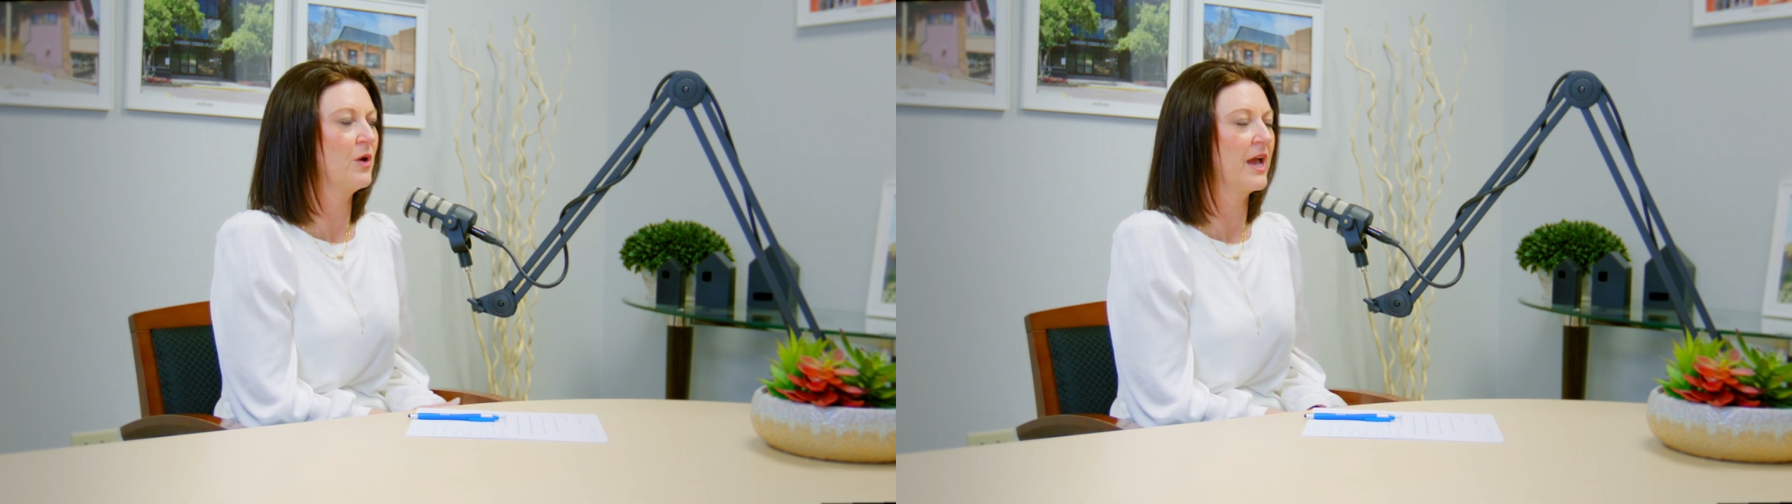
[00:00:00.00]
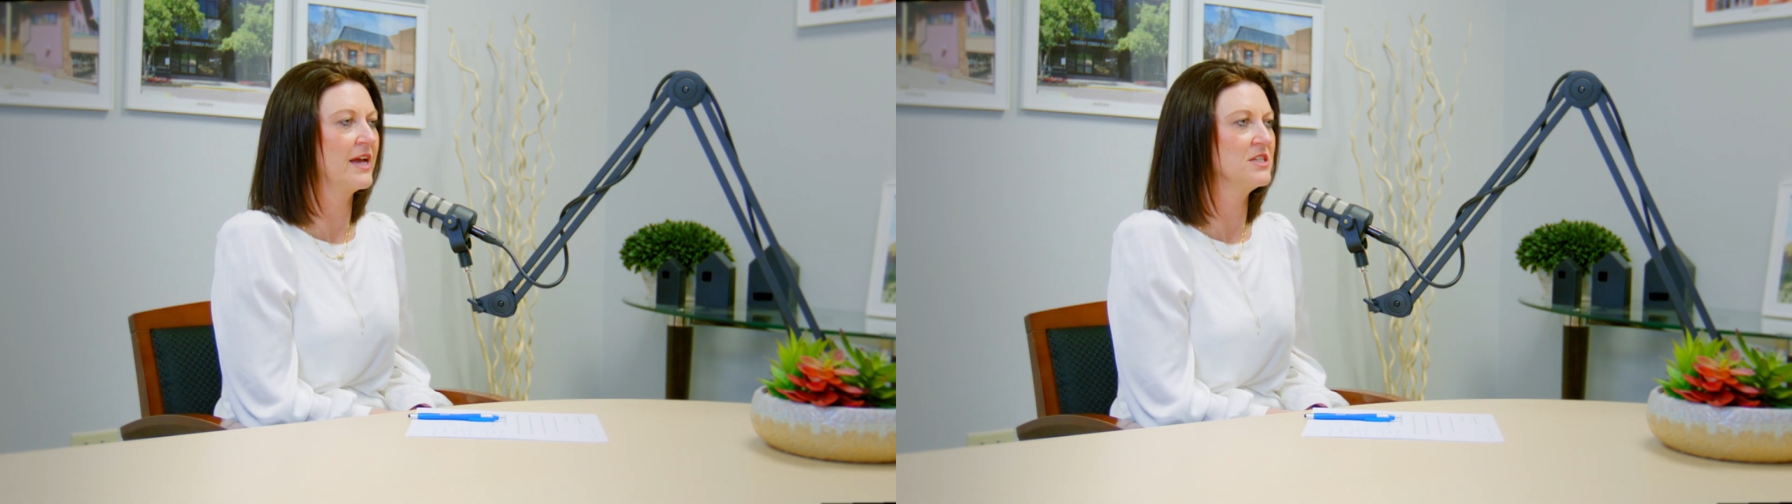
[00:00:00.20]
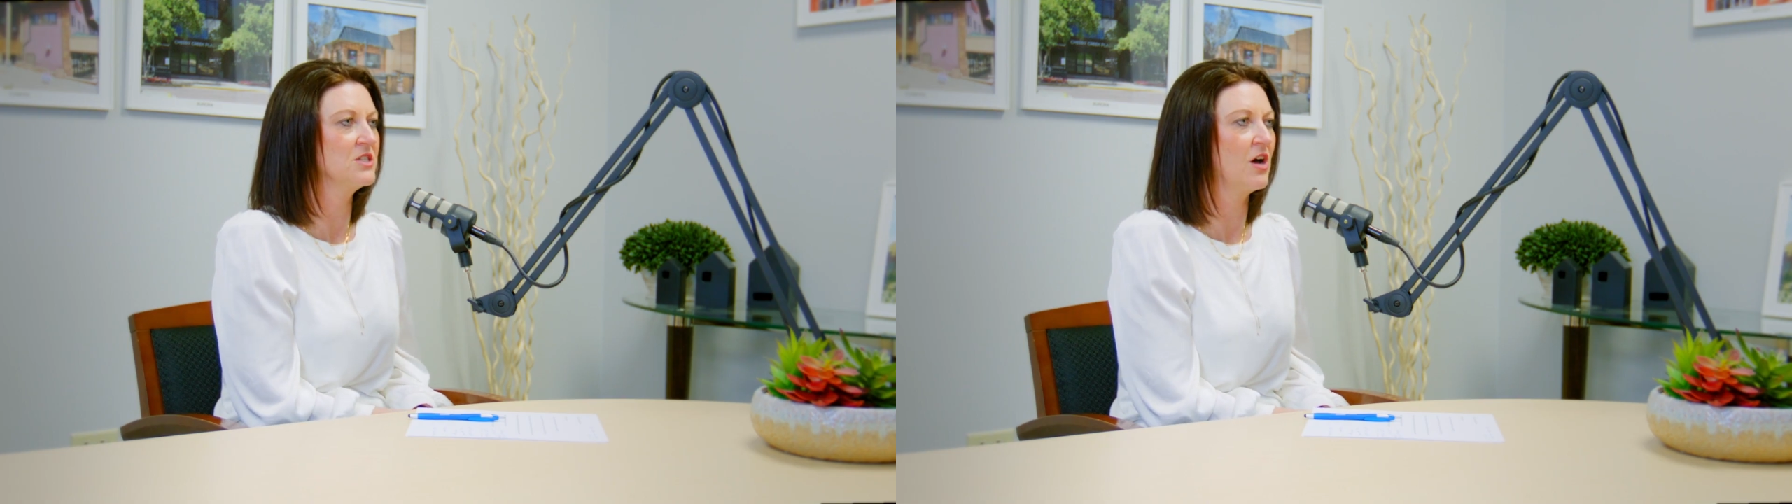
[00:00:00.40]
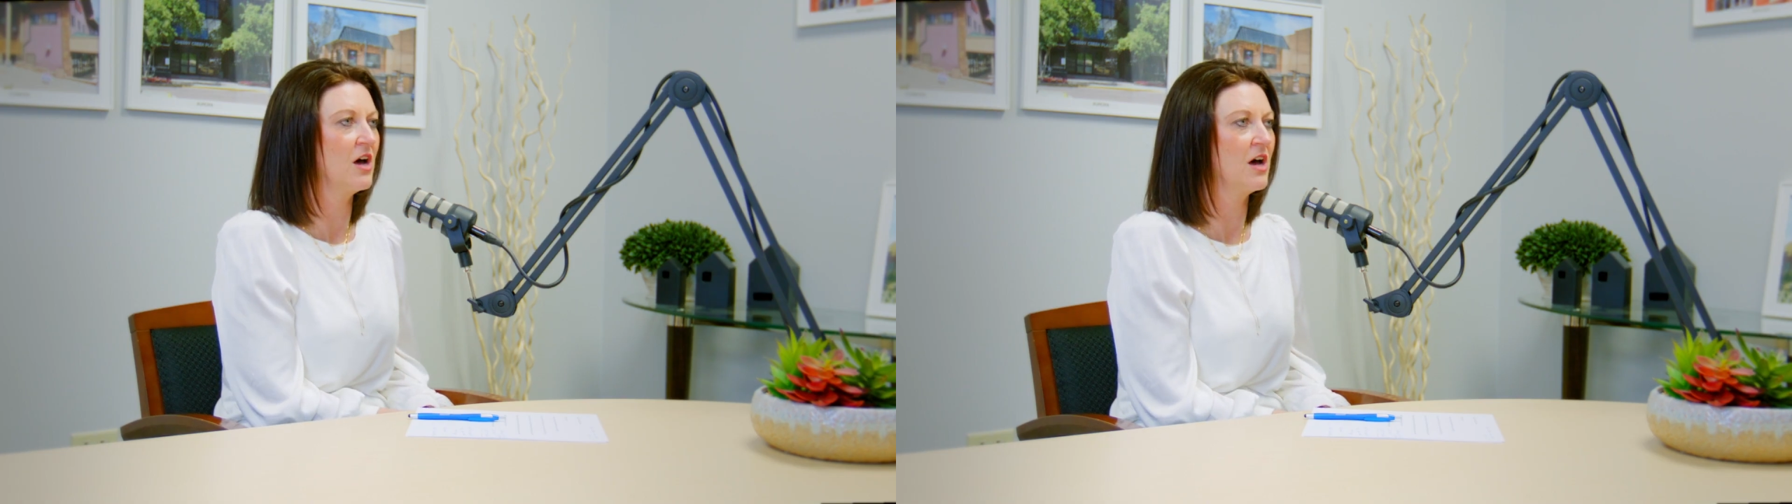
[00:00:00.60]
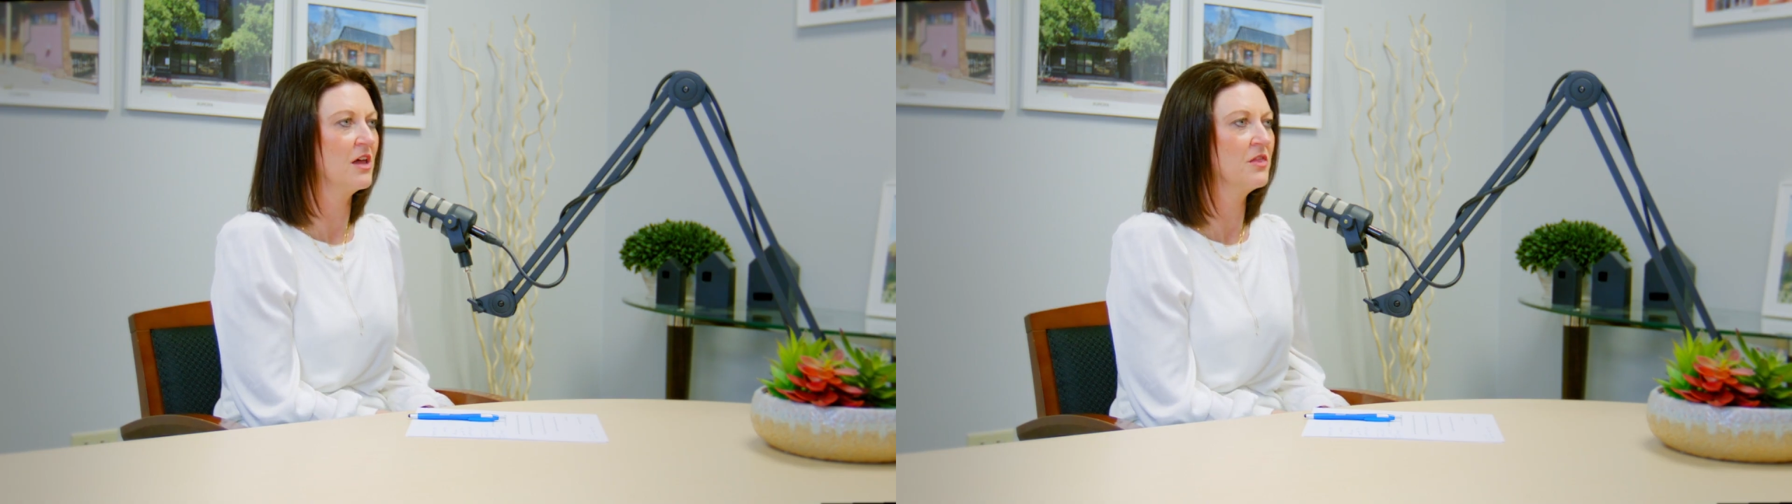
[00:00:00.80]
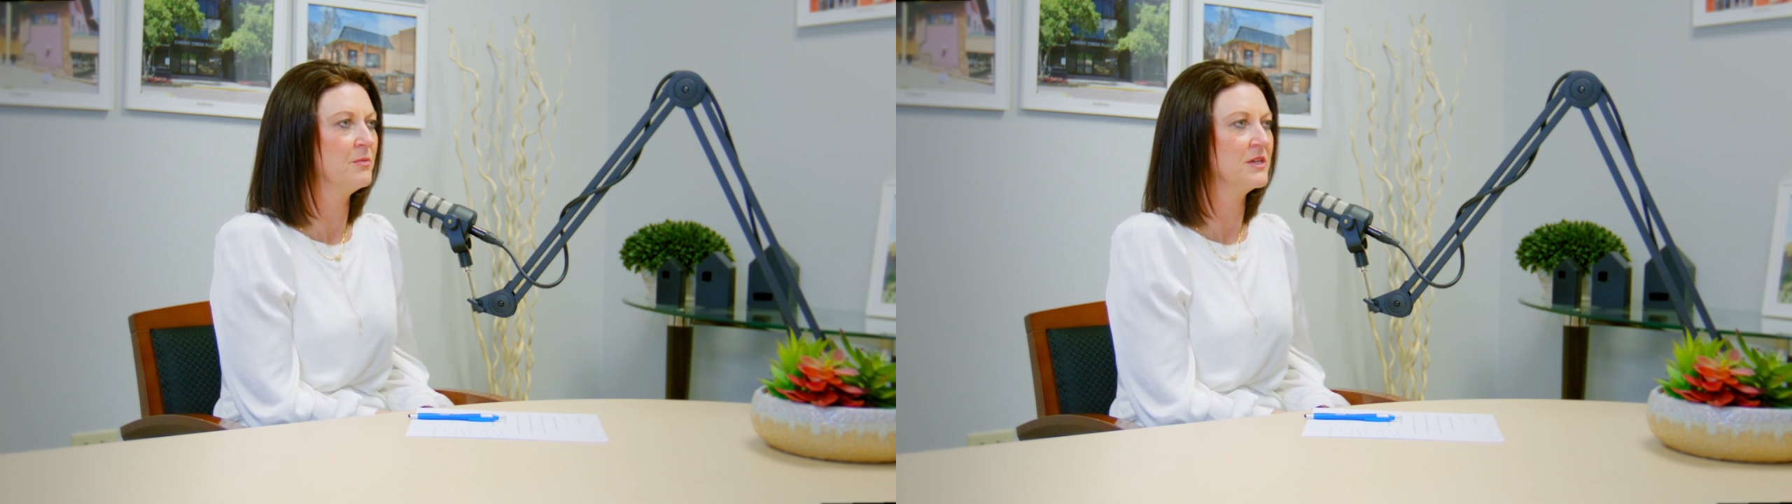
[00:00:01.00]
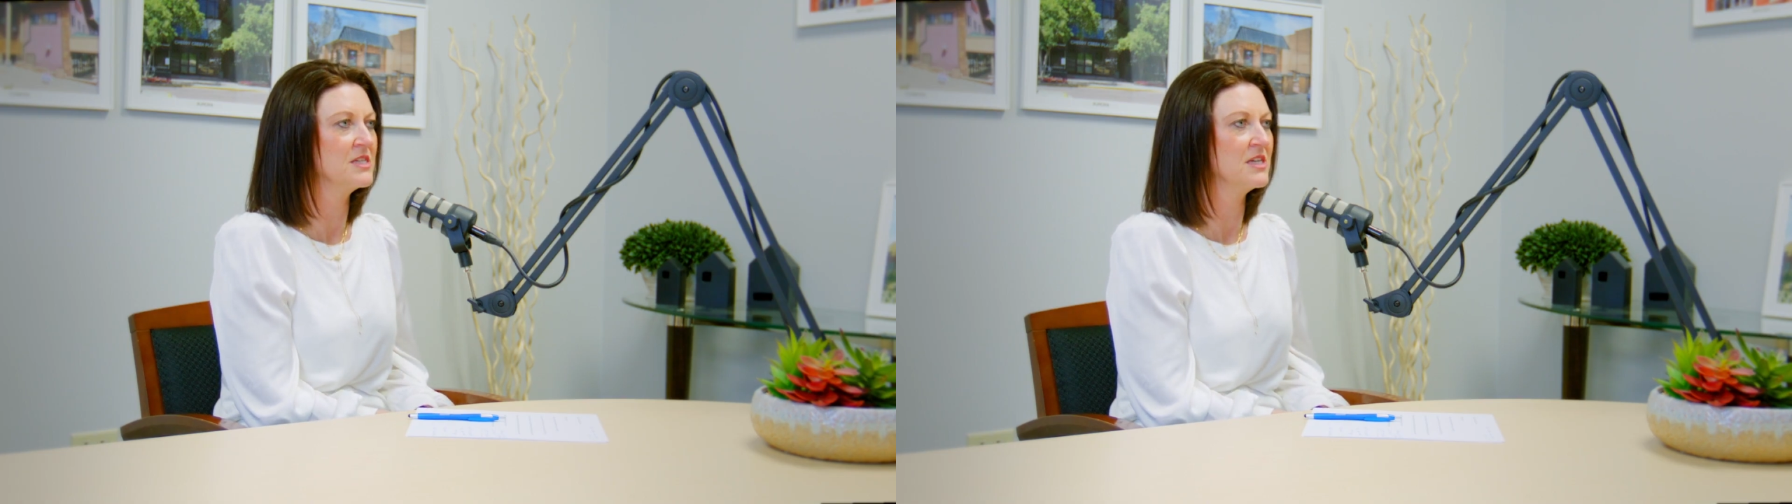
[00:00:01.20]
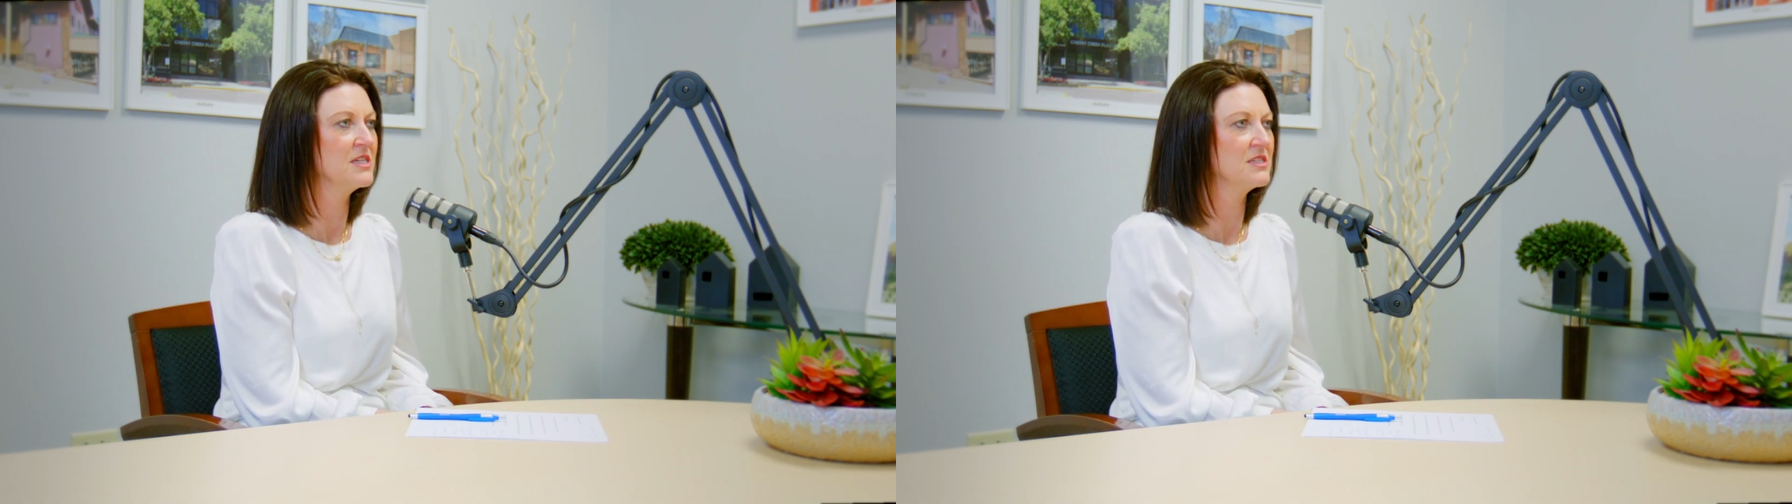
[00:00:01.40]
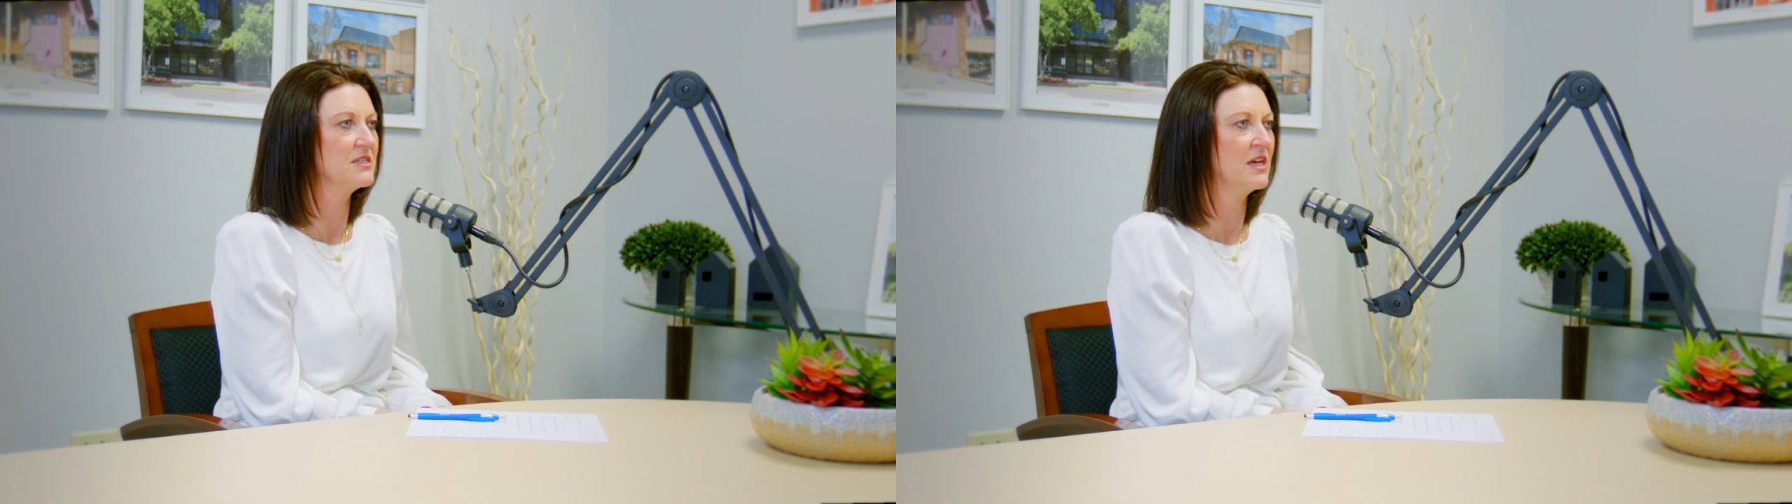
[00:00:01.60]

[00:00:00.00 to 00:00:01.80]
way I saw the business